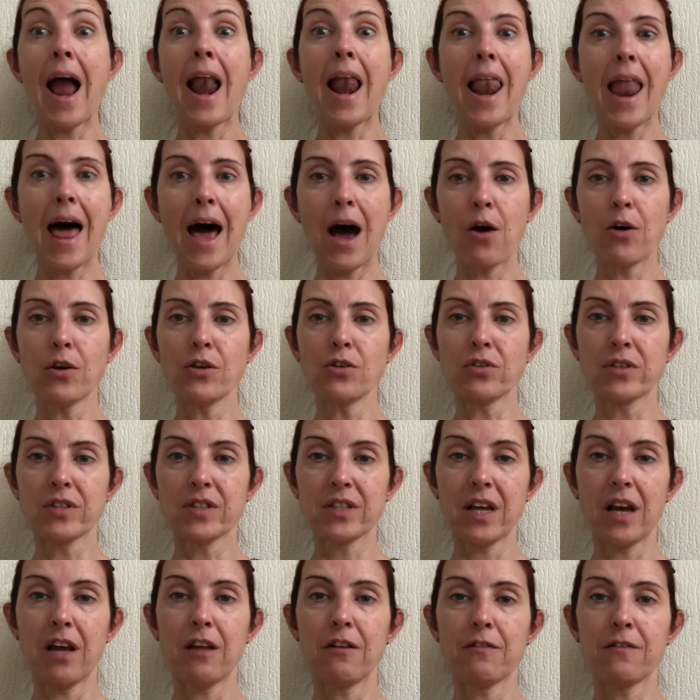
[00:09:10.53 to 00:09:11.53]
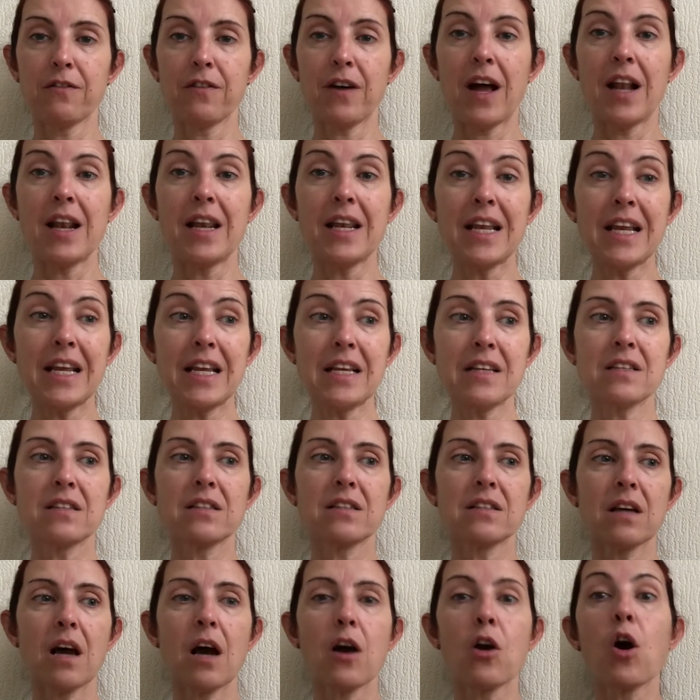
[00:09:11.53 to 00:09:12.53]
allow yourself at
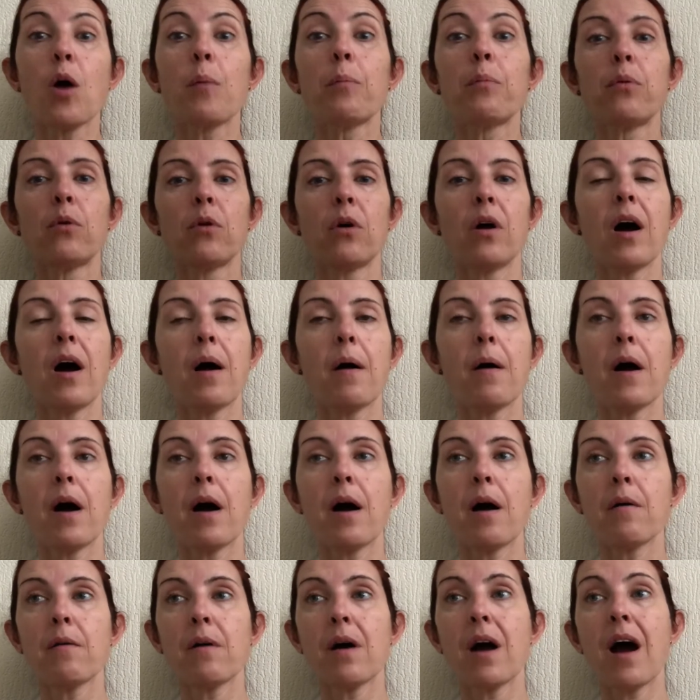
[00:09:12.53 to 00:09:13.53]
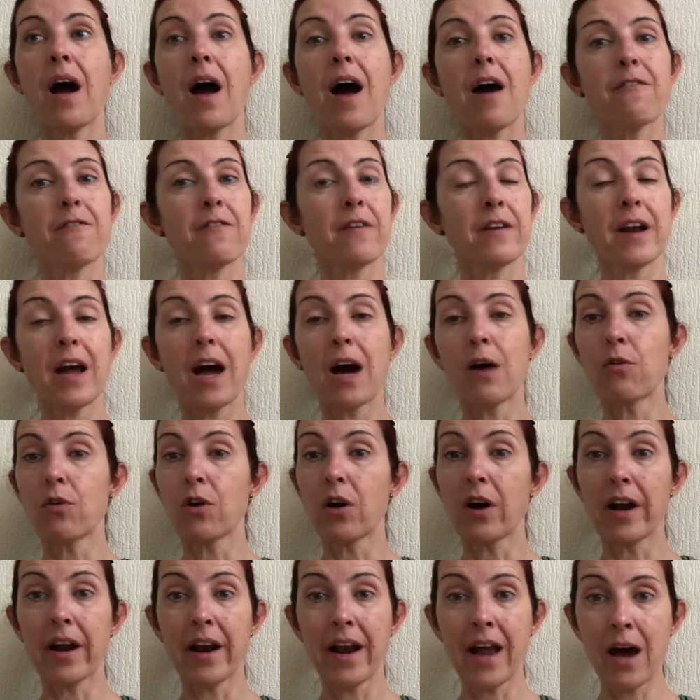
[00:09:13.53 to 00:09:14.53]
least a couple, half an hour
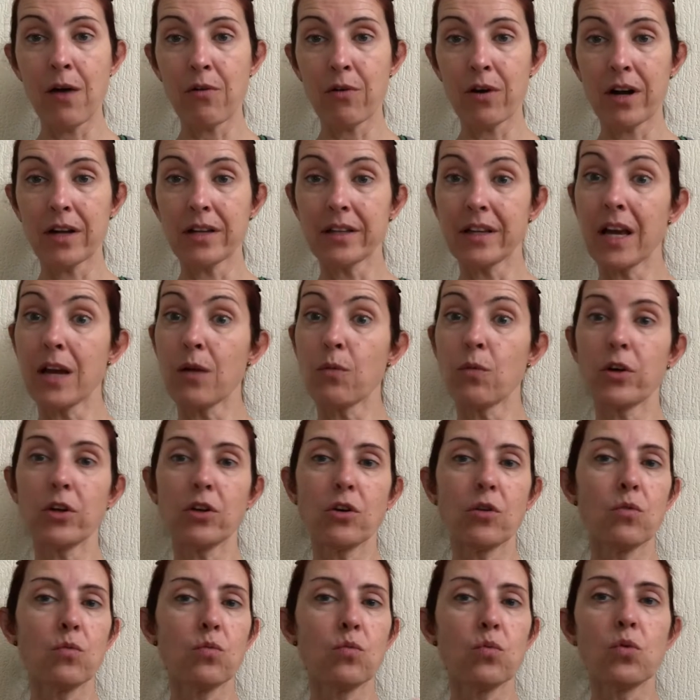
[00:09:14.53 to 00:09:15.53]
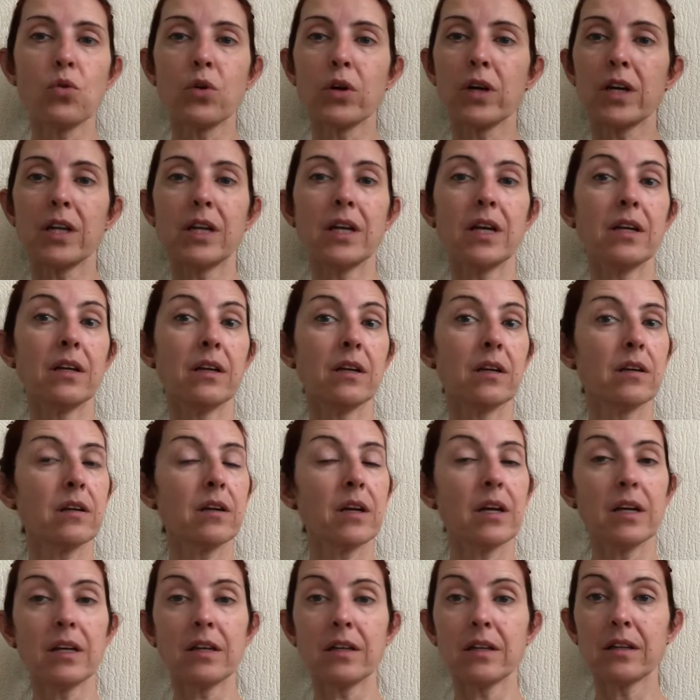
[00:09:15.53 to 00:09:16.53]
or an hour a day where you're walking
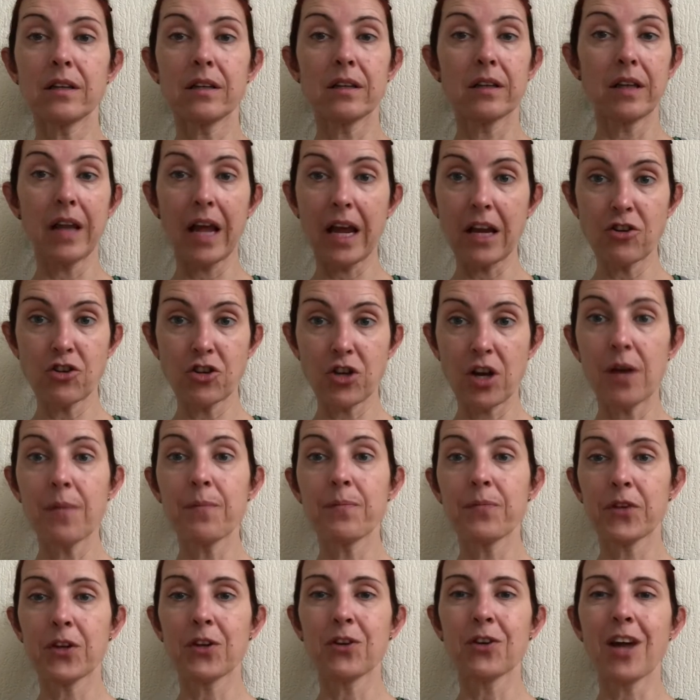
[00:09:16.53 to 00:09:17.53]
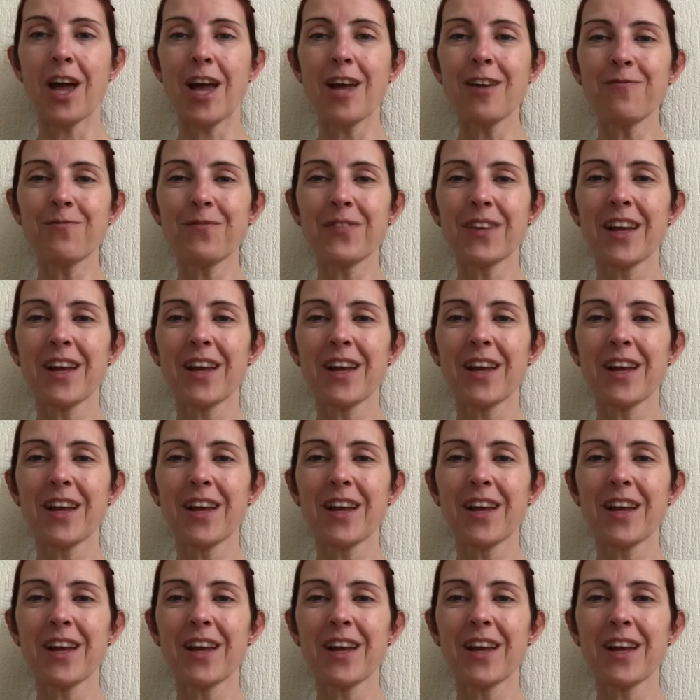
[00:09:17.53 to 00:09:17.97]
in nature, okay?